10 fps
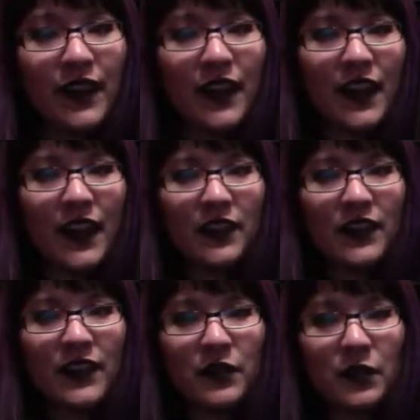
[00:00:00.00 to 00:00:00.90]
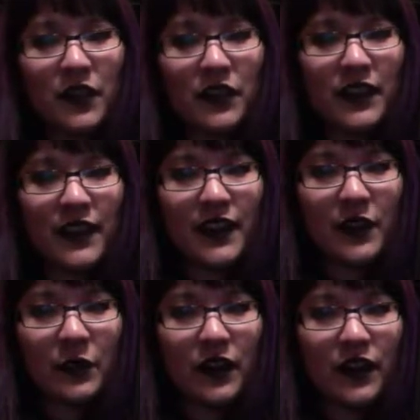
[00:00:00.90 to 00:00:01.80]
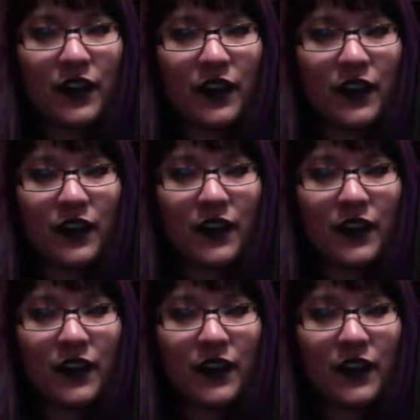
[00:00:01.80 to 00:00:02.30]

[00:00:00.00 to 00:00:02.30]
have this weird thing where,